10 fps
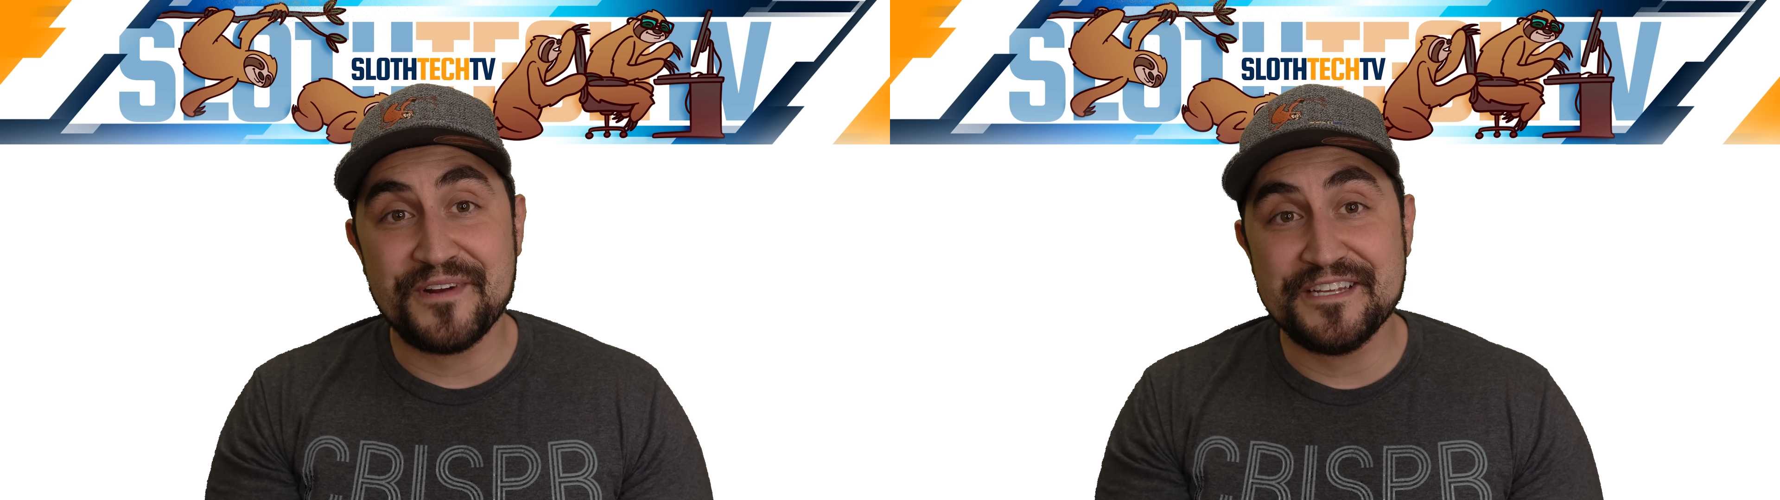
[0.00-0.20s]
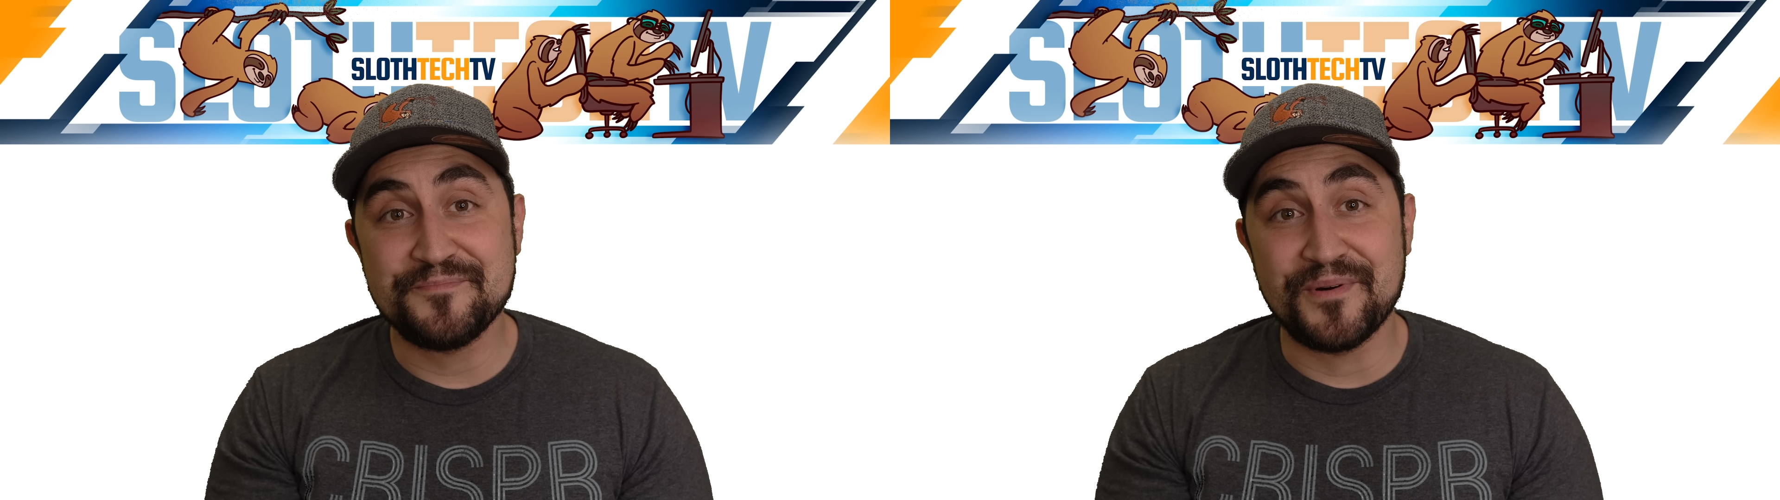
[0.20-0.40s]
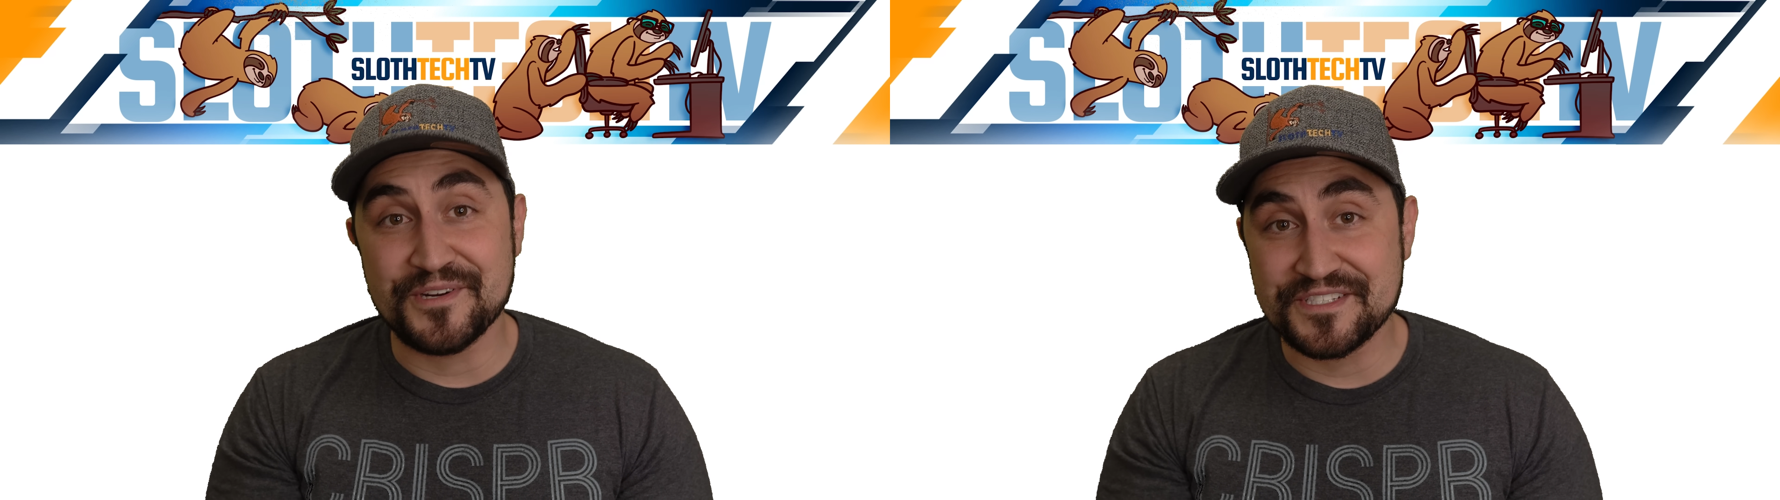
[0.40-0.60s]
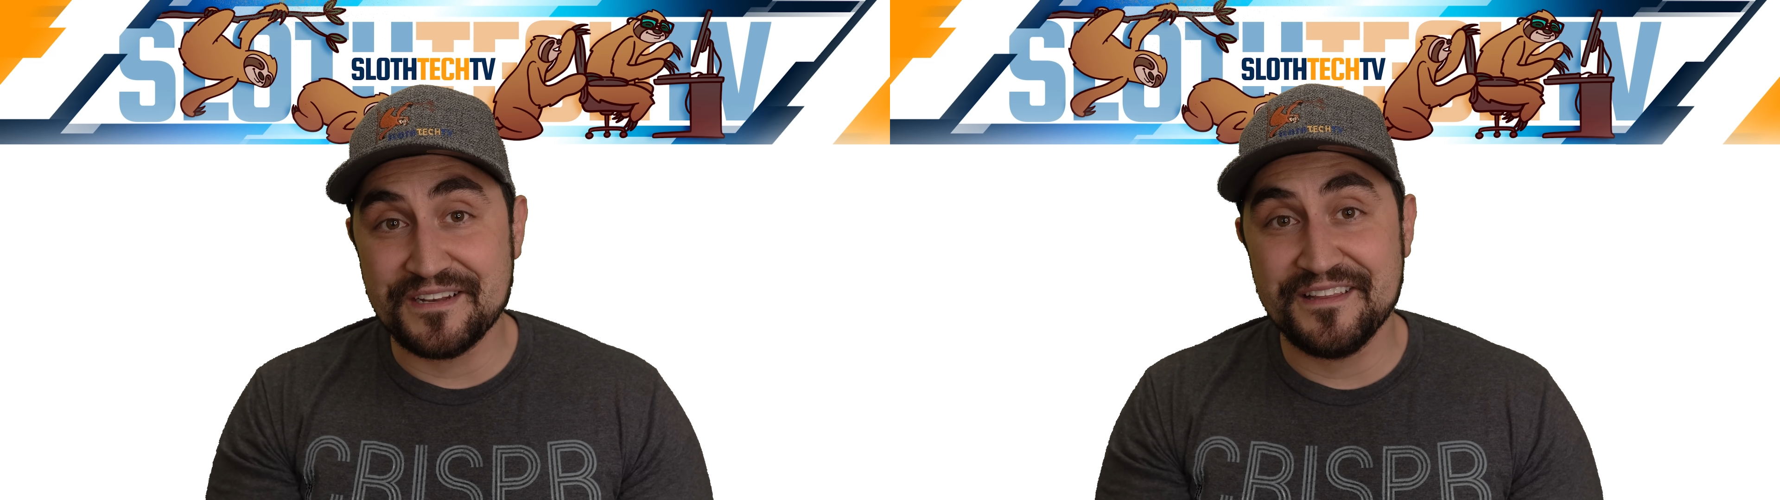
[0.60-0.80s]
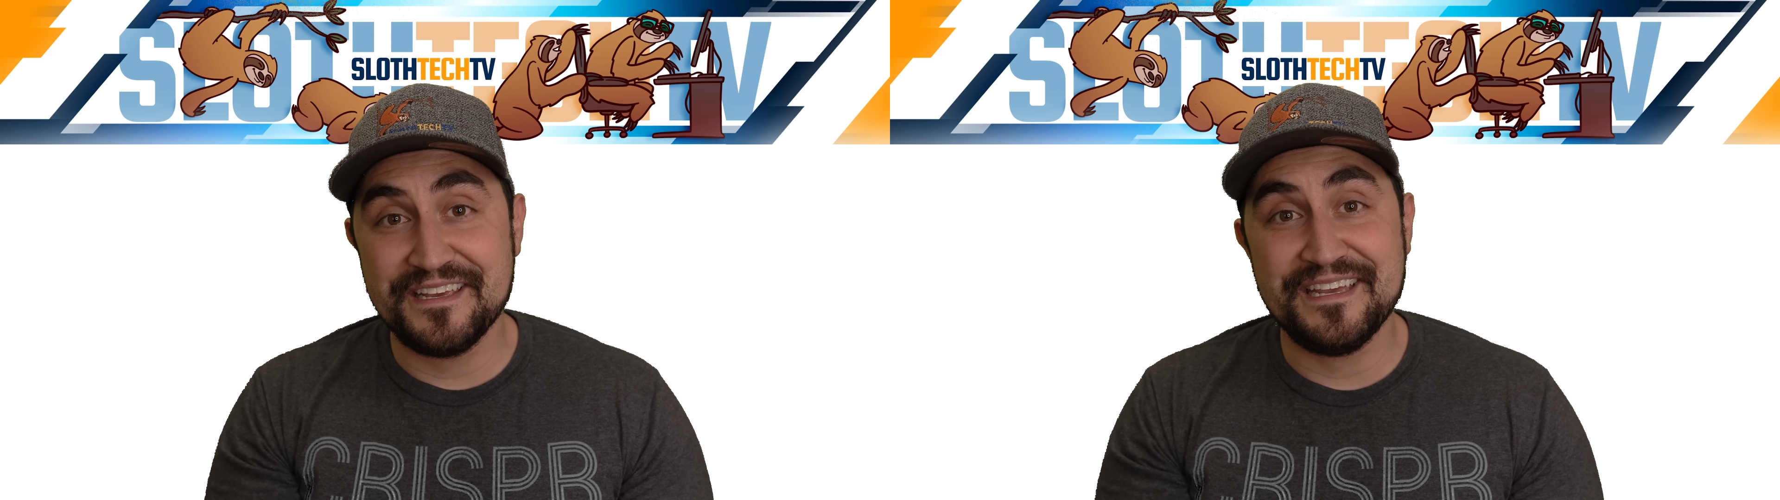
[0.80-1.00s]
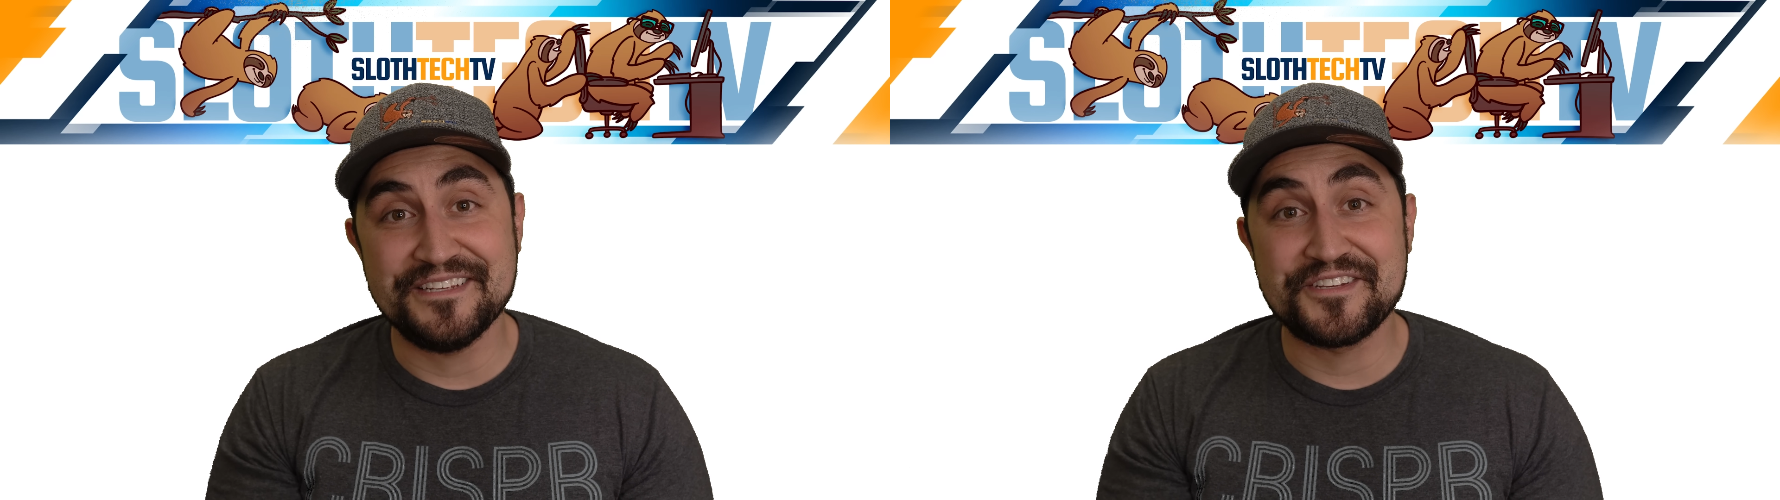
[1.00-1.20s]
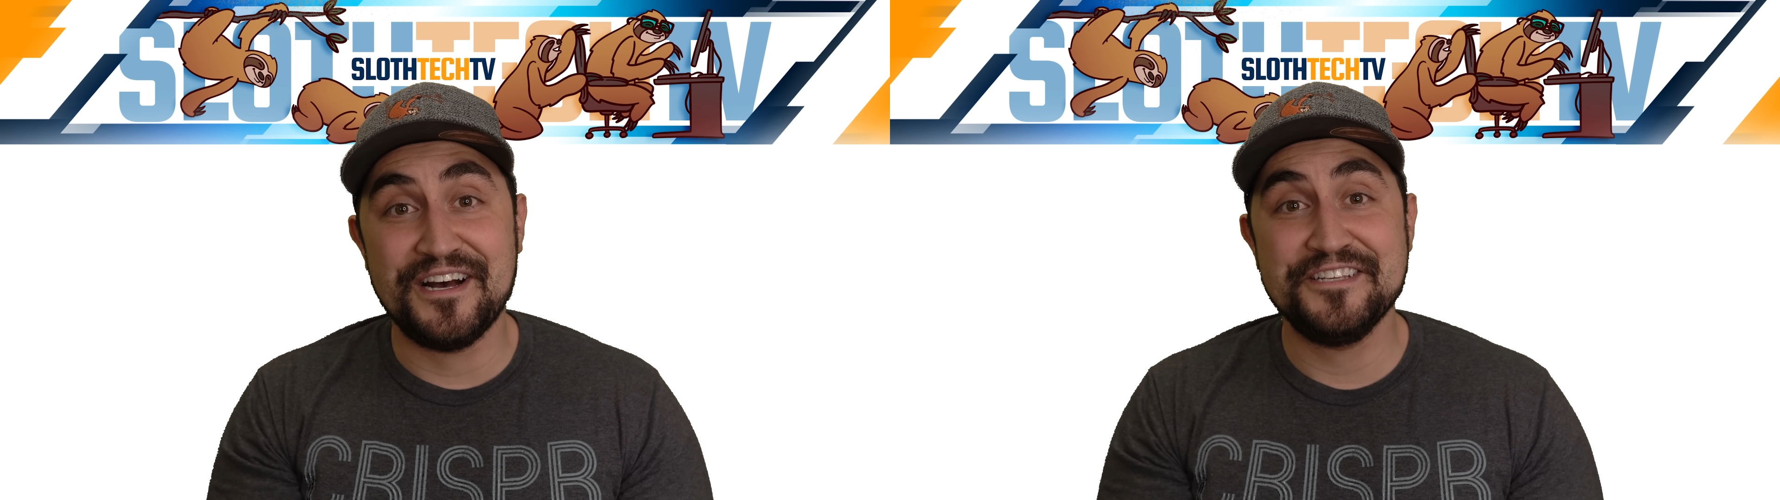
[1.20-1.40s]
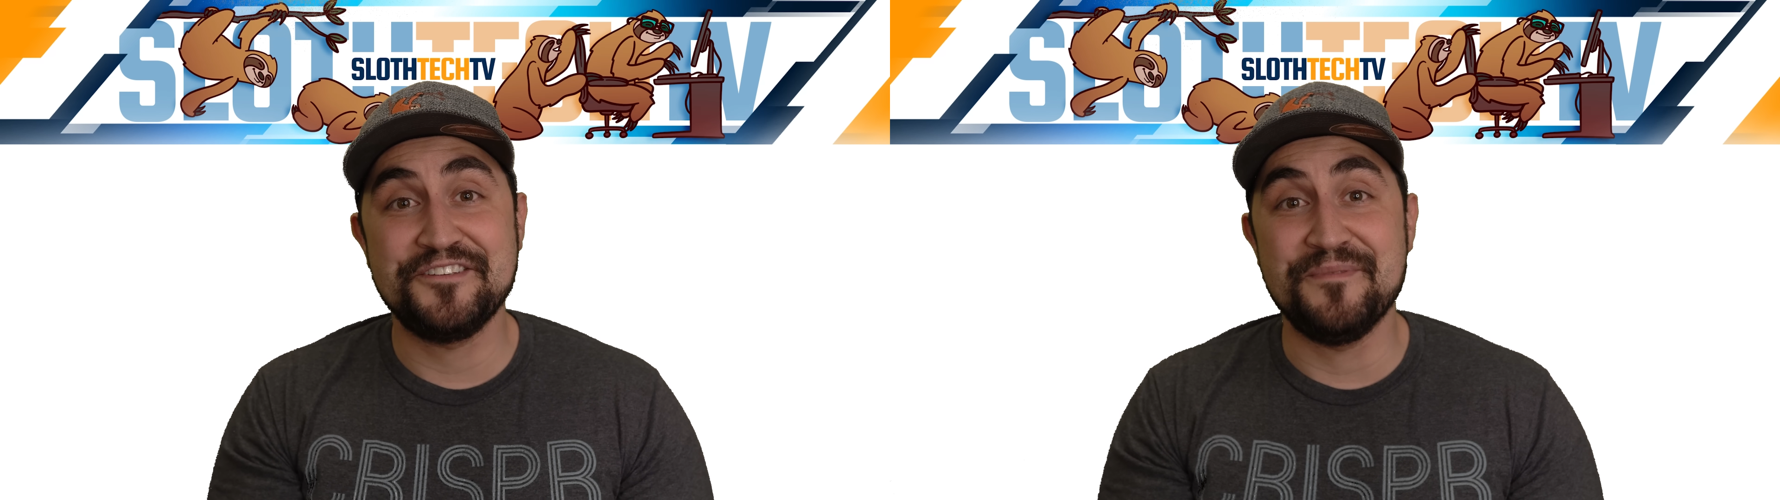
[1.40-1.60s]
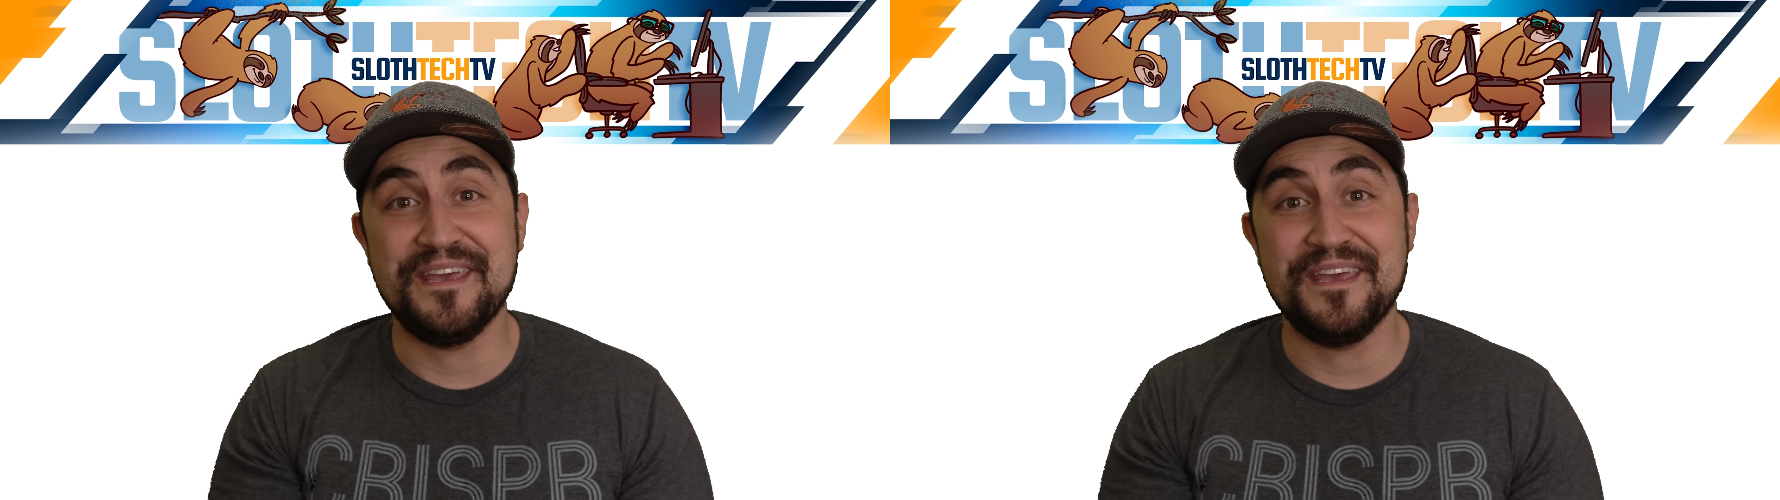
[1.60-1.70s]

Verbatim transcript: race personally has cost